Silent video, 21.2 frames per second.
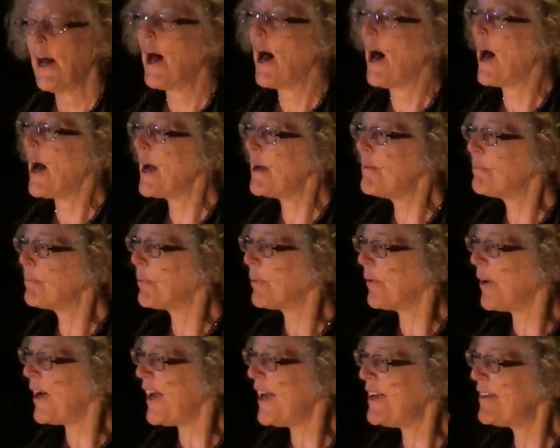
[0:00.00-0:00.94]
I
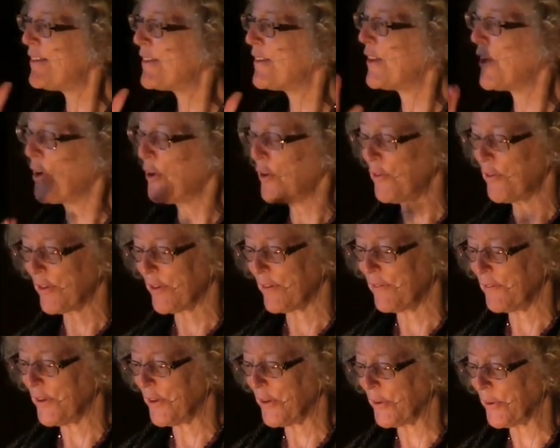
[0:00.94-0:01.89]
praise those
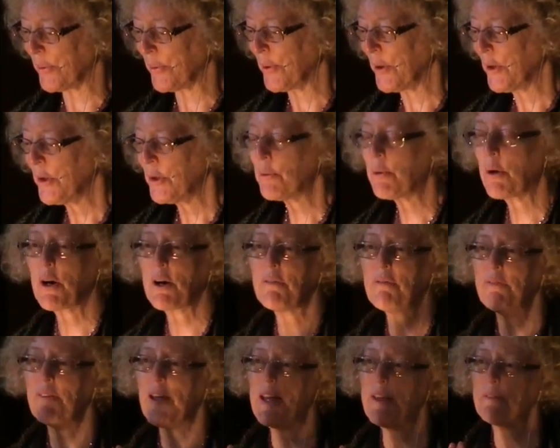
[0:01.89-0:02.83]
of you who are
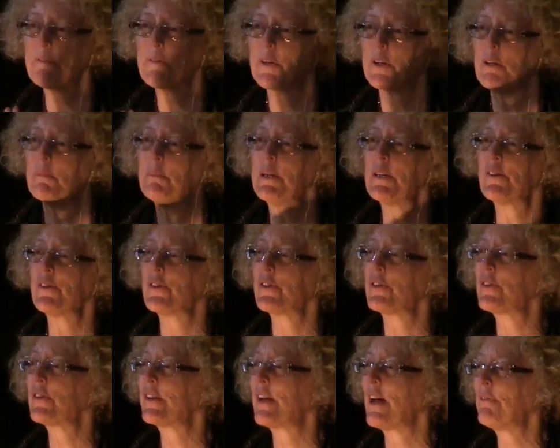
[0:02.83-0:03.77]
faithful amidst
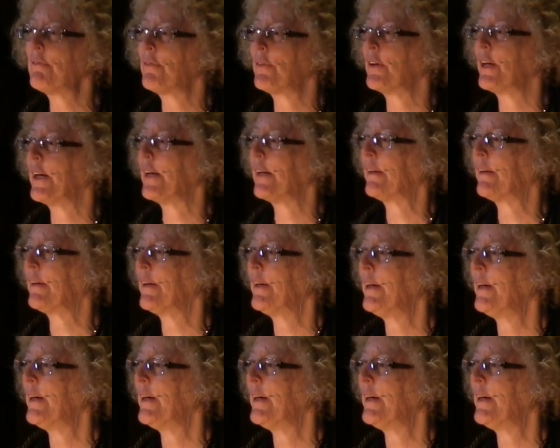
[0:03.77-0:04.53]
your suffering